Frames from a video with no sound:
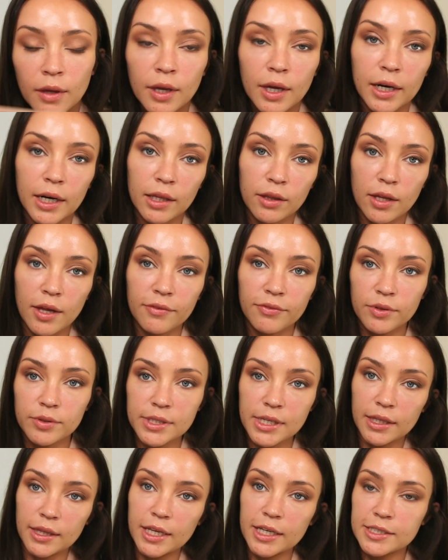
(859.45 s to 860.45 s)
And I love
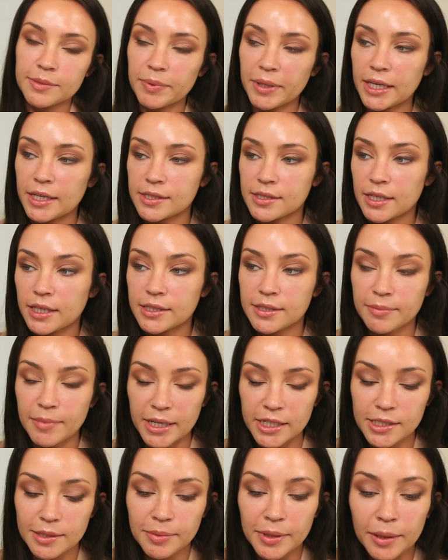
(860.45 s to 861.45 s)
using this because it's
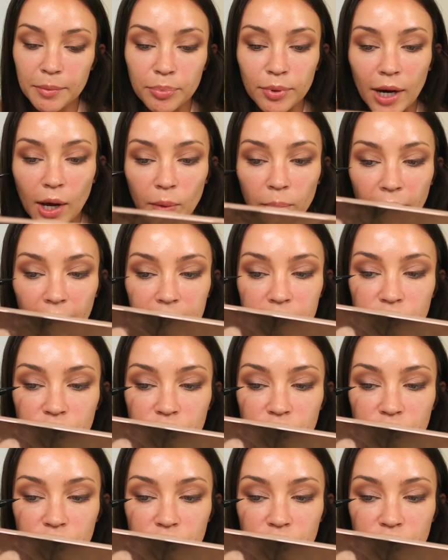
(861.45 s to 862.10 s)
meant to be a brow pen,